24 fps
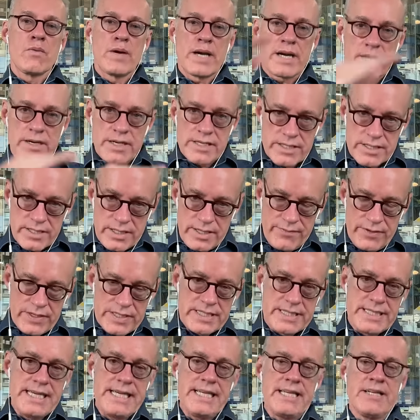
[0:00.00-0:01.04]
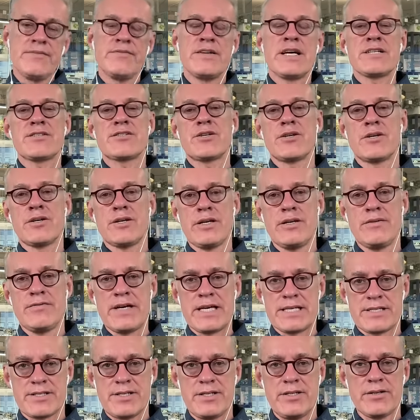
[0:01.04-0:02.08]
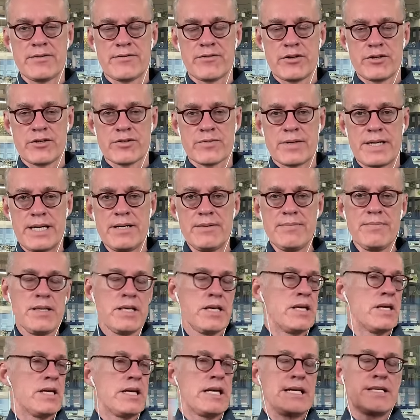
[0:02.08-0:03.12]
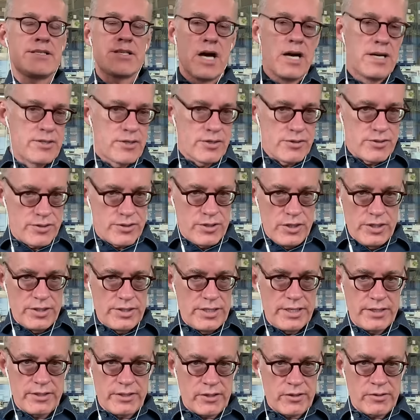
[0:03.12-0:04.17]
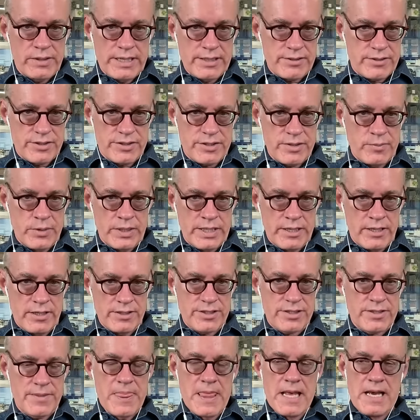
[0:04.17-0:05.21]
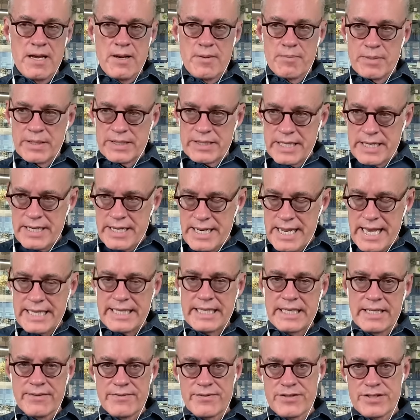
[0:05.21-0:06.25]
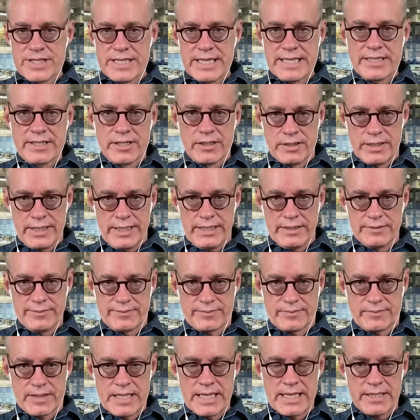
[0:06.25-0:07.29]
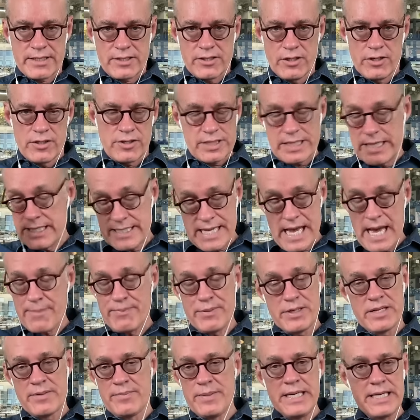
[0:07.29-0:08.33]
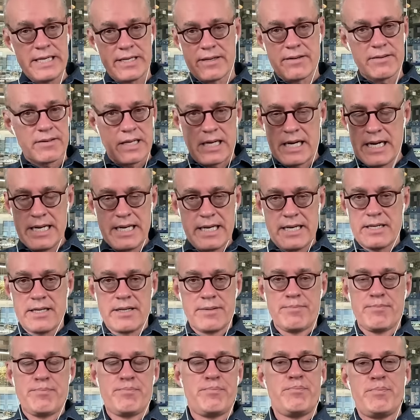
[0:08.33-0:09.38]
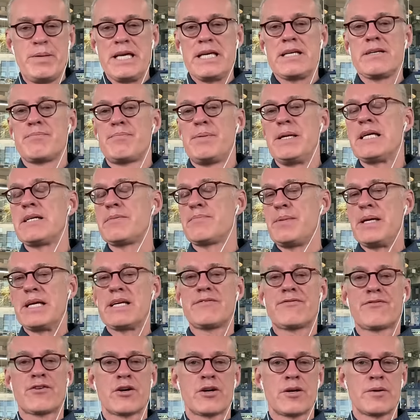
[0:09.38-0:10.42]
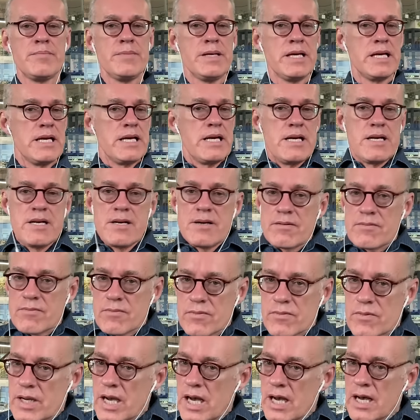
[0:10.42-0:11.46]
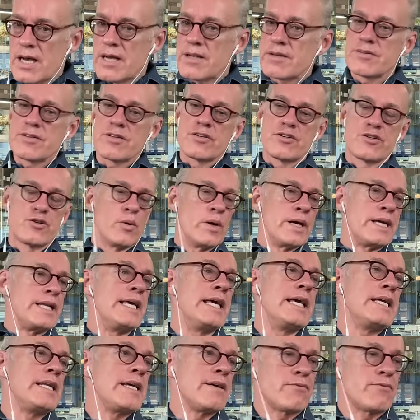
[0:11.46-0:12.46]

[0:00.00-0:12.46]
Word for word: Whereas if a seed investor invests in your first round, it's understood that you're going to go out to someone else. But the negative signaling that occurs, and it's happened to me. I had a big, big, big firm uh, join in.